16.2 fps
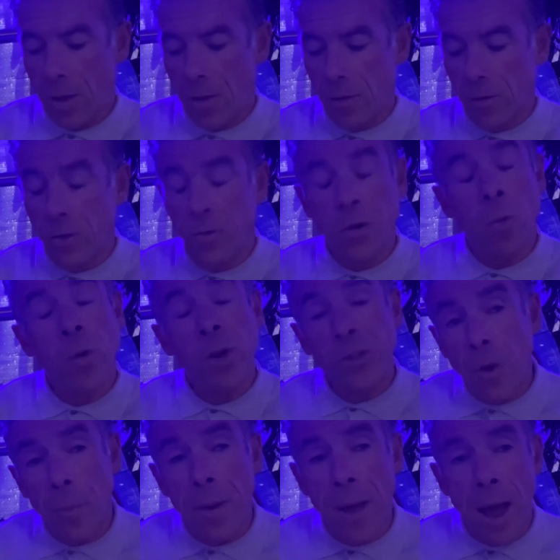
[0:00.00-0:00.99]
because I want to
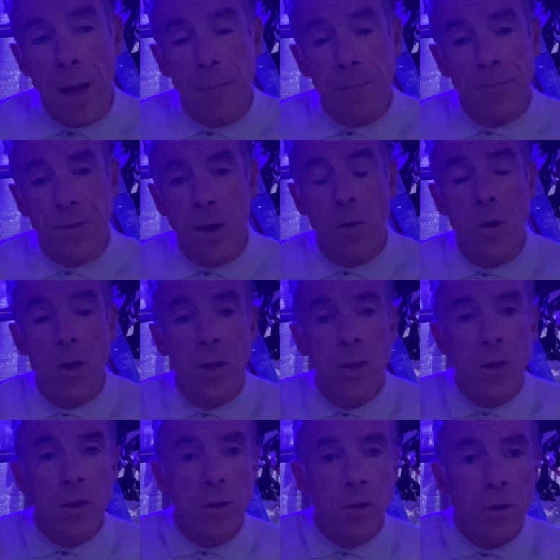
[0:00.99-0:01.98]
top it up, so
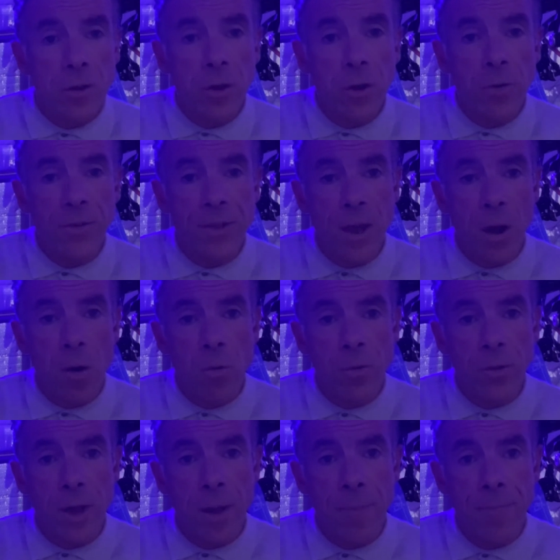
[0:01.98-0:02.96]
use the
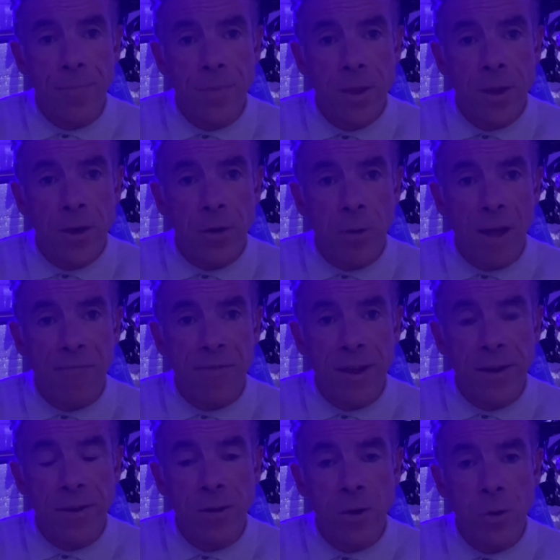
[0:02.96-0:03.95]
old
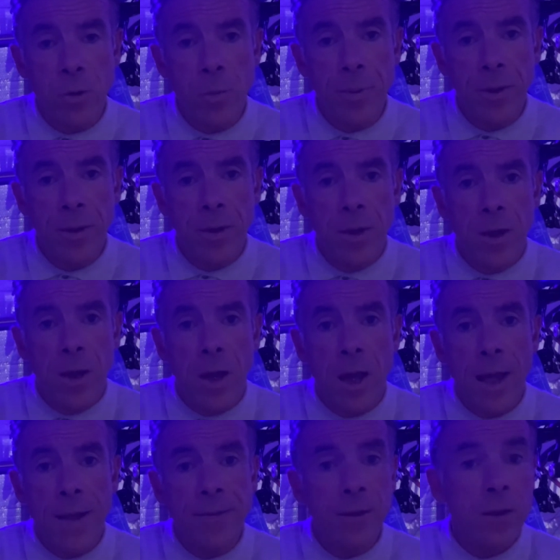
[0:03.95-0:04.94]
graphene lube,
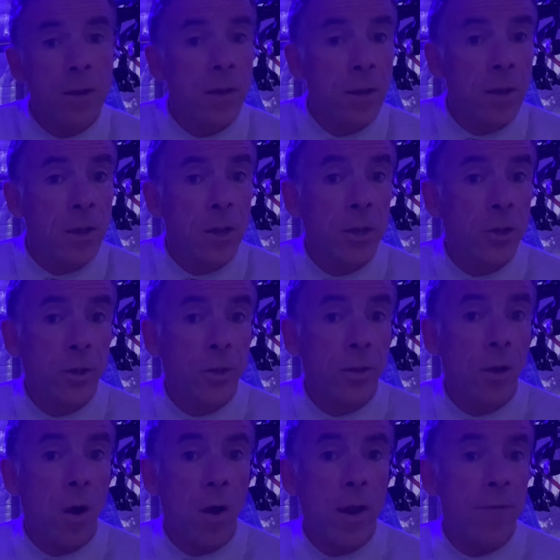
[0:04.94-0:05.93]
and
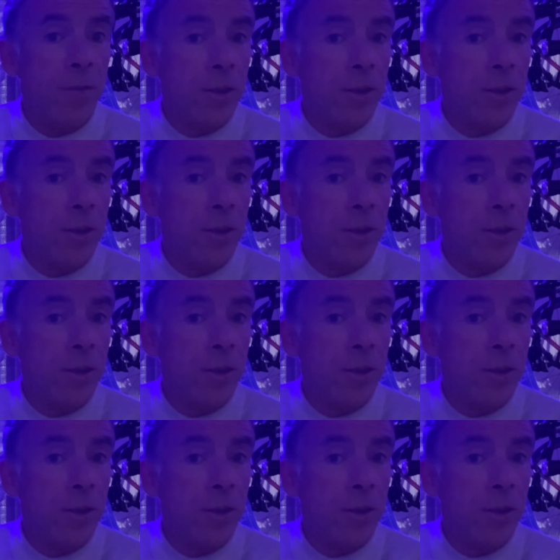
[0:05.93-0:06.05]
I'll give the